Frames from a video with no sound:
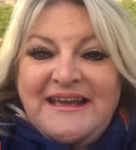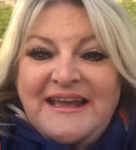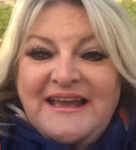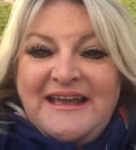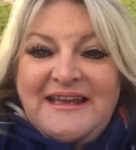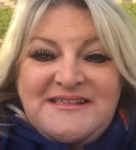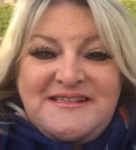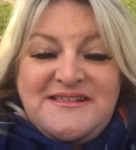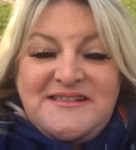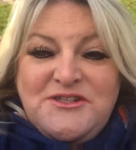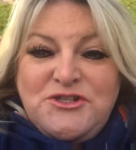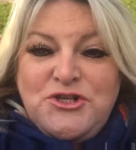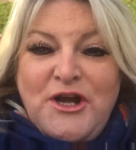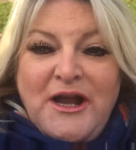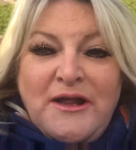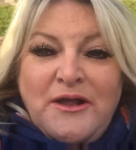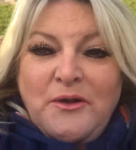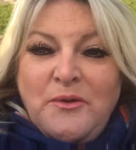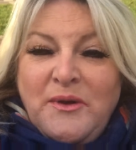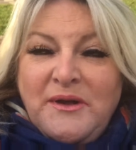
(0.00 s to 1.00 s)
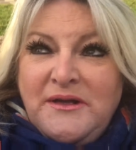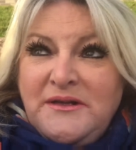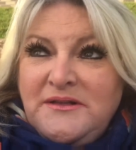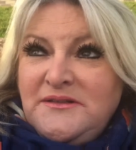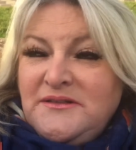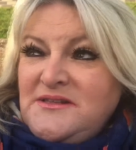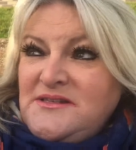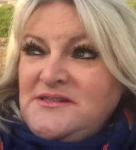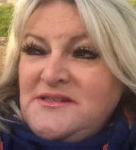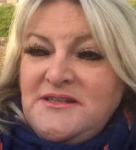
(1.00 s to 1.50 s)
It's
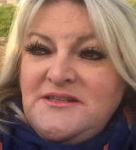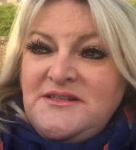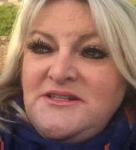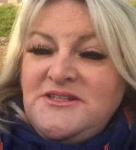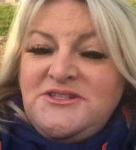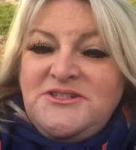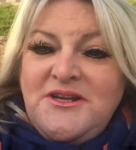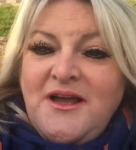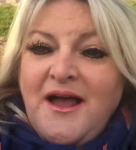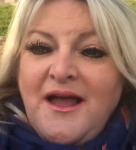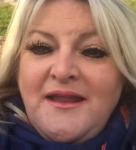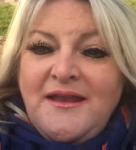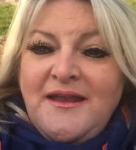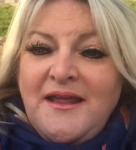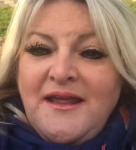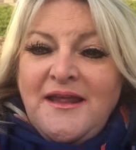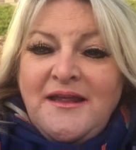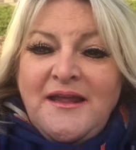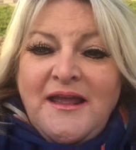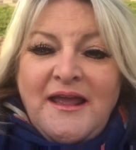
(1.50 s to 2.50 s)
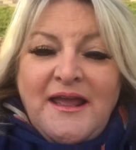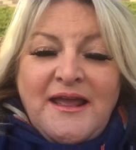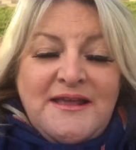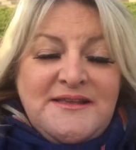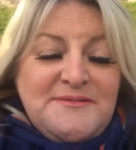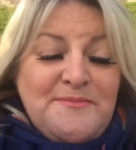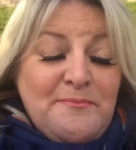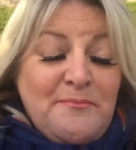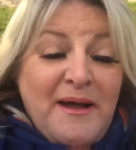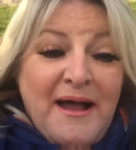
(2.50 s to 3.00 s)
tranquil, the sun is shining,
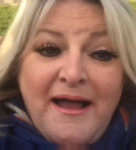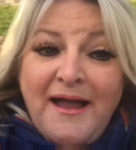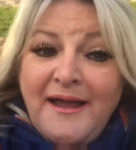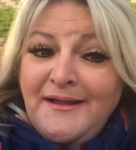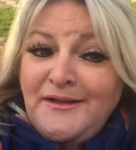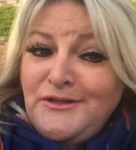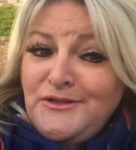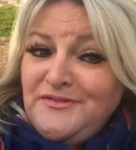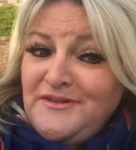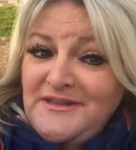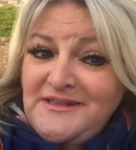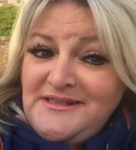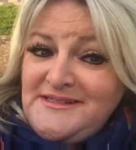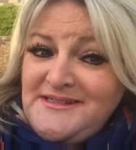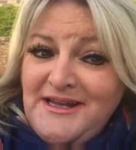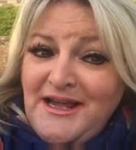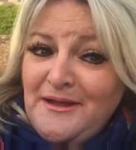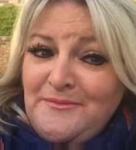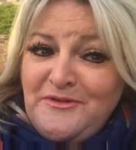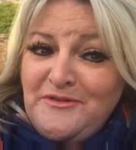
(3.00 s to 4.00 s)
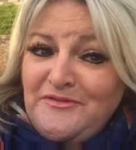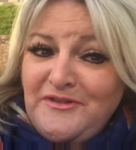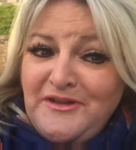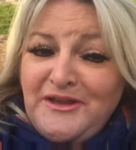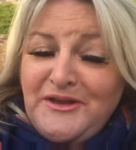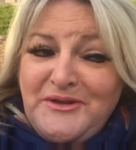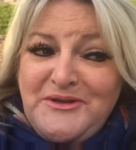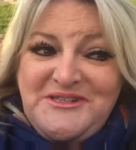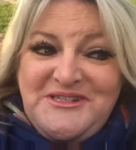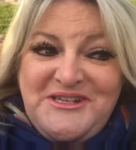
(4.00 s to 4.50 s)
it's mild for this time of
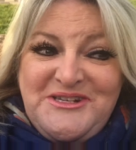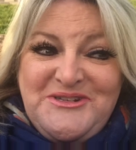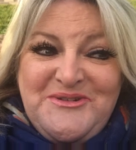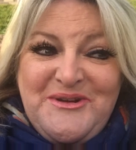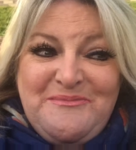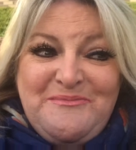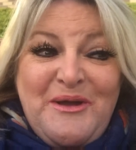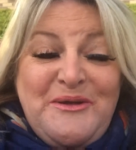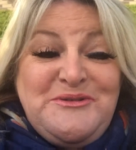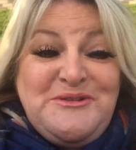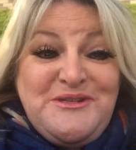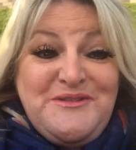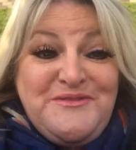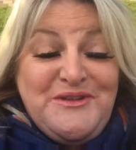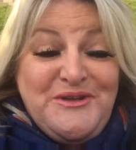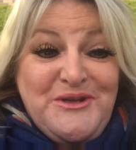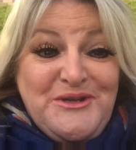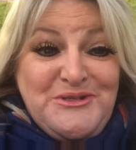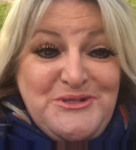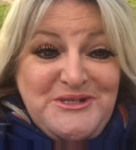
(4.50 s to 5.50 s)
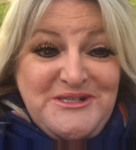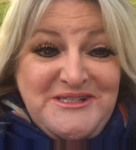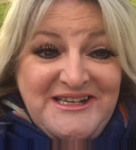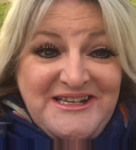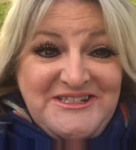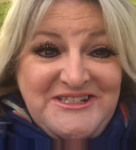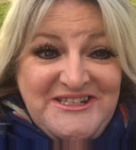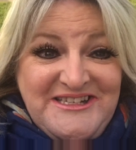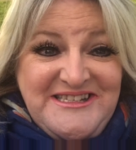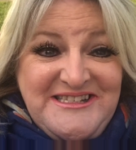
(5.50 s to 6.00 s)
year considering most of the country is
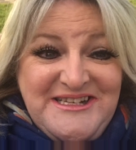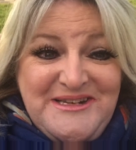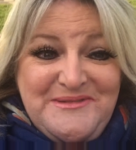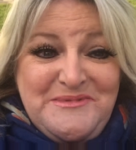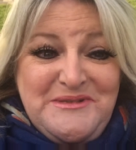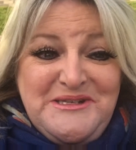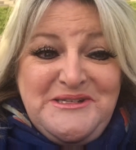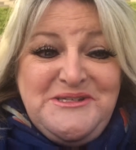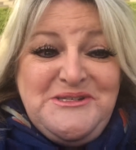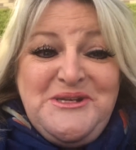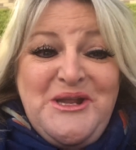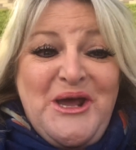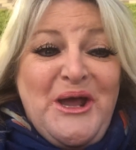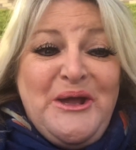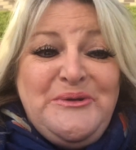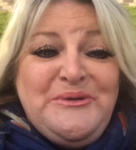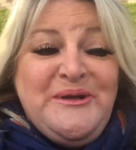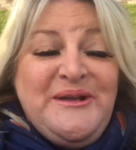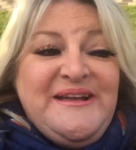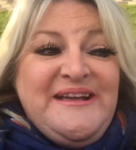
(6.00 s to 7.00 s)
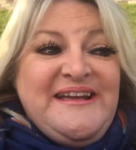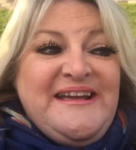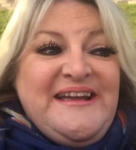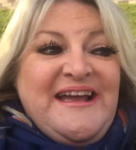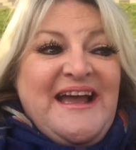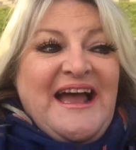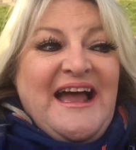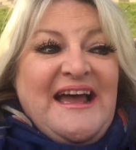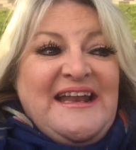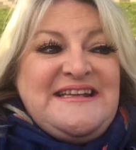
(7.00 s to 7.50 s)
actually steeped in snow,
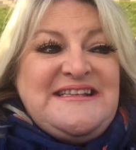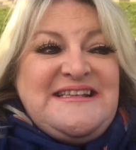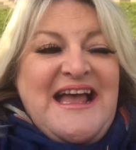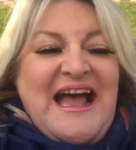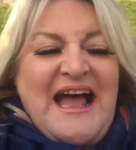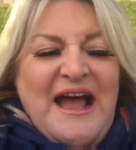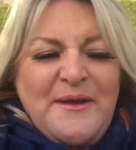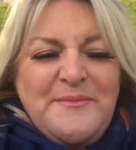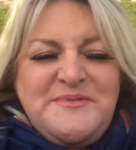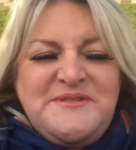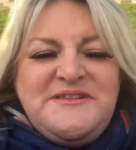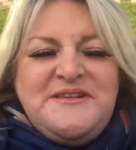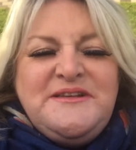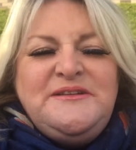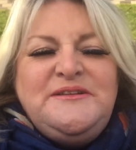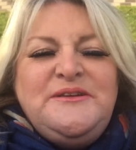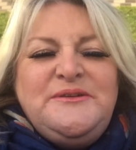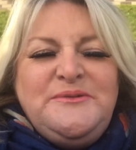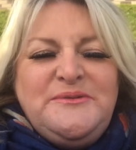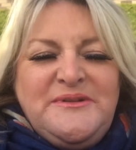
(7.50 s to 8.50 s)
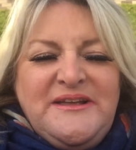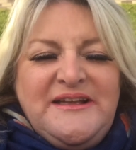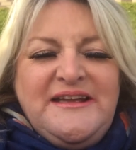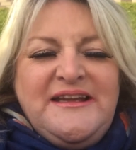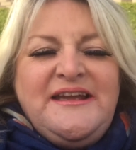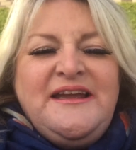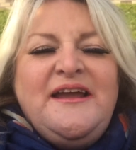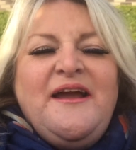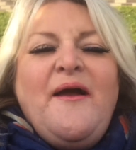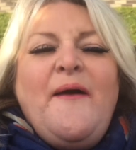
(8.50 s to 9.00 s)
and it's
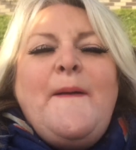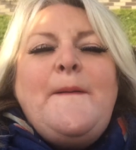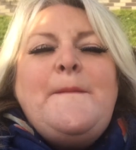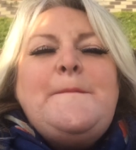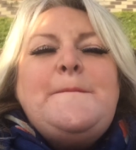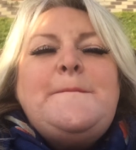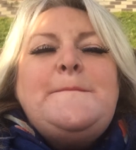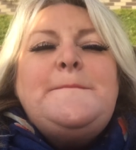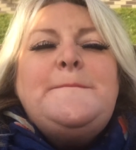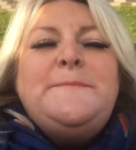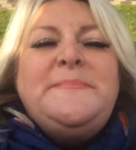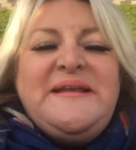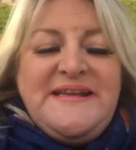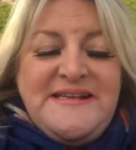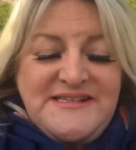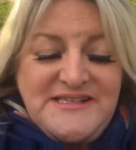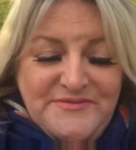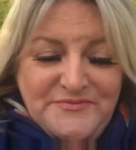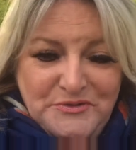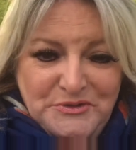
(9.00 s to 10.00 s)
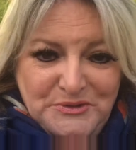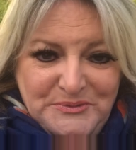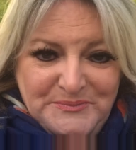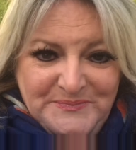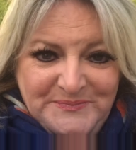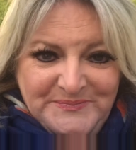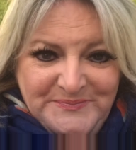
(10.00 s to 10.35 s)
absolutely blissful.